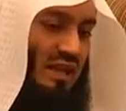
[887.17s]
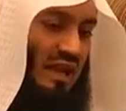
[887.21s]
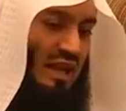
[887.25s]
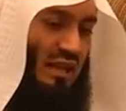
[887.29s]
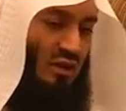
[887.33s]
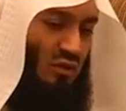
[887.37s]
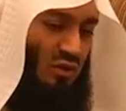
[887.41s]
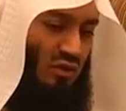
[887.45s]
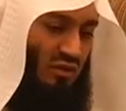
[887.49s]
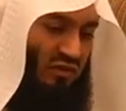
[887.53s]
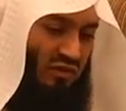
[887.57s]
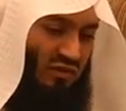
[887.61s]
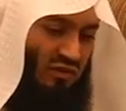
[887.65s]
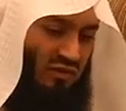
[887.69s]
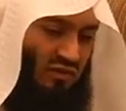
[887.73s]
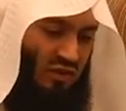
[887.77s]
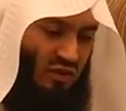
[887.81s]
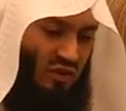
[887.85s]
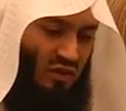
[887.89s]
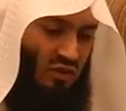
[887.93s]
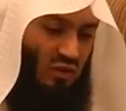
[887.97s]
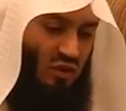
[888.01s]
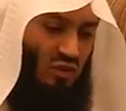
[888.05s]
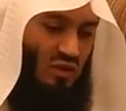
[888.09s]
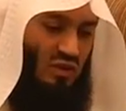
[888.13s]
start off,
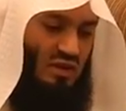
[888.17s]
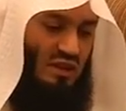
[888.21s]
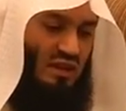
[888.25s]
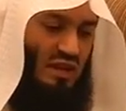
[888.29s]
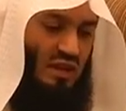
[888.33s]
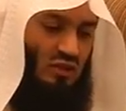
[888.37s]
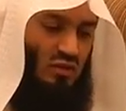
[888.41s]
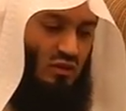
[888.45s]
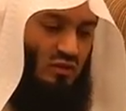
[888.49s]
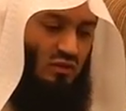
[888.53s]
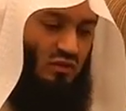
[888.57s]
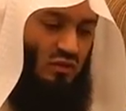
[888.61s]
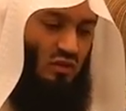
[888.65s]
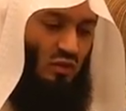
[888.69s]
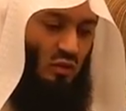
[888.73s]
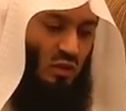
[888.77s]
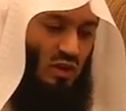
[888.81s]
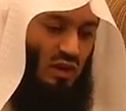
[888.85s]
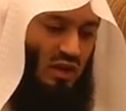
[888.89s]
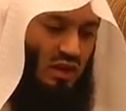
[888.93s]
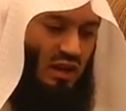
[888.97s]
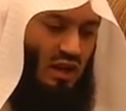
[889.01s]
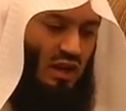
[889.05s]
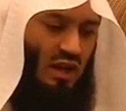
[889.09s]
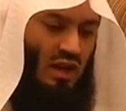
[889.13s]
you know, you start off, you
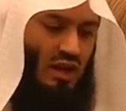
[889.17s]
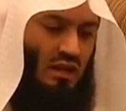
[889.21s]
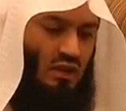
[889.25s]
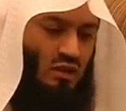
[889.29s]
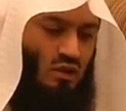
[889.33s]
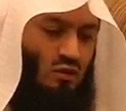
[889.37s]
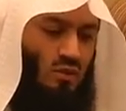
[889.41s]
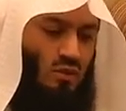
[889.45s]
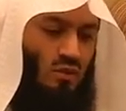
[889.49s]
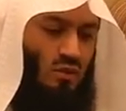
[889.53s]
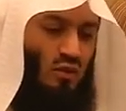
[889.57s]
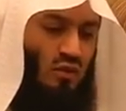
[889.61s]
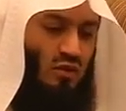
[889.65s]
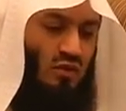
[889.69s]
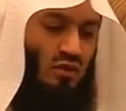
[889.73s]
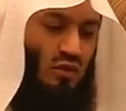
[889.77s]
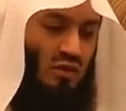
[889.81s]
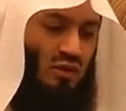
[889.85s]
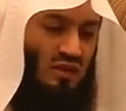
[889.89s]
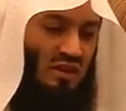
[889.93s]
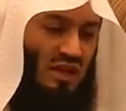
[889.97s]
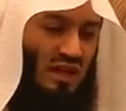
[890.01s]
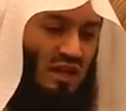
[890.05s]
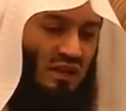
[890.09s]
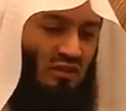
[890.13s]
work hard, you prove
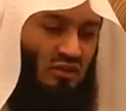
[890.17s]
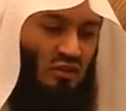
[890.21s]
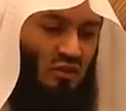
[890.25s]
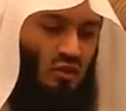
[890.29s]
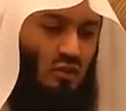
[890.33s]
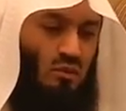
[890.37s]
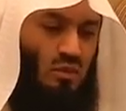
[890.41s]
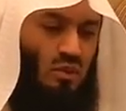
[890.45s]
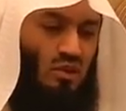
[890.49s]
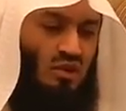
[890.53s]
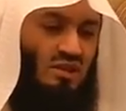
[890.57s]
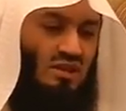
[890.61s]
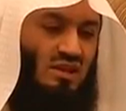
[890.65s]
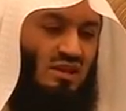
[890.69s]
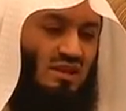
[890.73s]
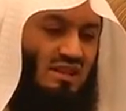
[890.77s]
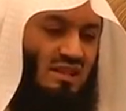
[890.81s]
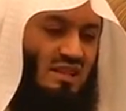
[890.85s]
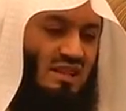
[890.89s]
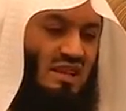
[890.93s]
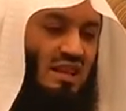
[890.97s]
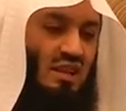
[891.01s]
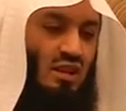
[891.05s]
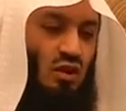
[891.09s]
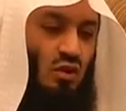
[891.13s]
yourself, your
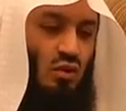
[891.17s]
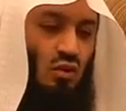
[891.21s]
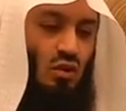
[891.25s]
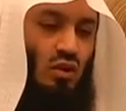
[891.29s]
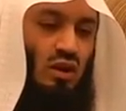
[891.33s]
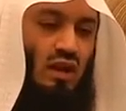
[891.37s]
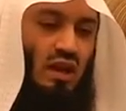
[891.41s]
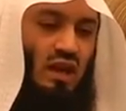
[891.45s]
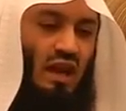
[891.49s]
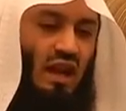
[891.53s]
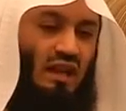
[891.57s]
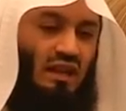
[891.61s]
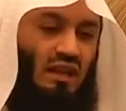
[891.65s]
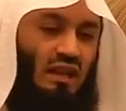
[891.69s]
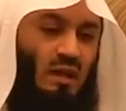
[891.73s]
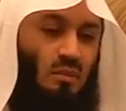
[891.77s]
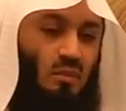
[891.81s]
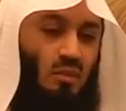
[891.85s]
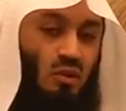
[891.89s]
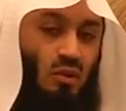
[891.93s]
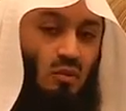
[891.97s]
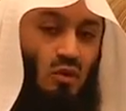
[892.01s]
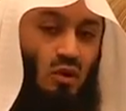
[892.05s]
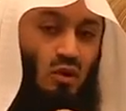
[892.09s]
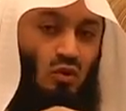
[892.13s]
bosses see you and they
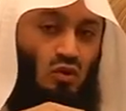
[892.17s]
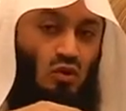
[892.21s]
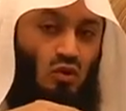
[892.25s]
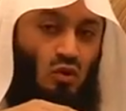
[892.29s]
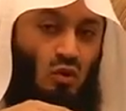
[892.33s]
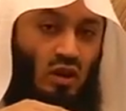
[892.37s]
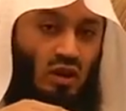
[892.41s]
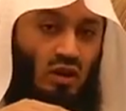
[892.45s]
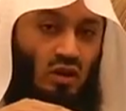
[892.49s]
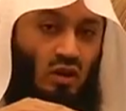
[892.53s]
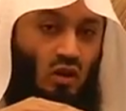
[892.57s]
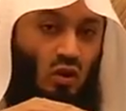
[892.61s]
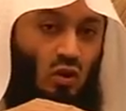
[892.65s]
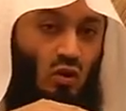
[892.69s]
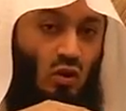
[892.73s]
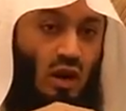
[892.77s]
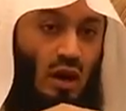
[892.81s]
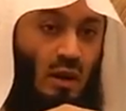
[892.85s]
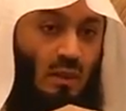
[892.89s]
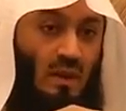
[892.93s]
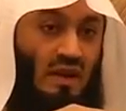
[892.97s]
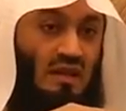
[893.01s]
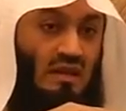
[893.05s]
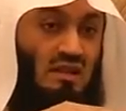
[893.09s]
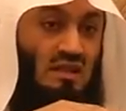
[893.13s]
promote you and go
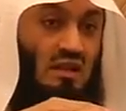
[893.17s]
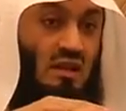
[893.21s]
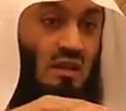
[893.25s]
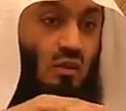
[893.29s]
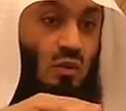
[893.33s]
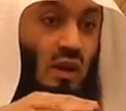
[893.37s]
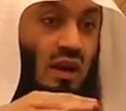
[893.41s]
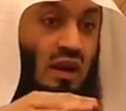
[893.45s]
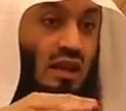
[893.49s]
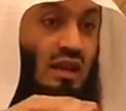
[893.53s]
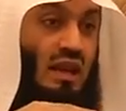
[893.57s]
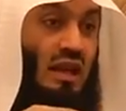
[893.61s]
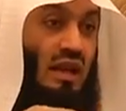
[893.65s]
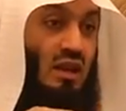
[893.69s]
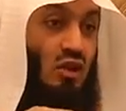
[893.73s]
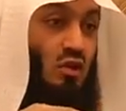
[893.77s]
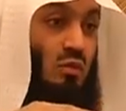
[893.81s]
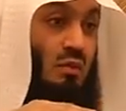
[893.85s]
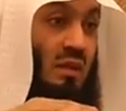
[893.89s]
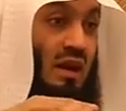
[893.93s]
up until one day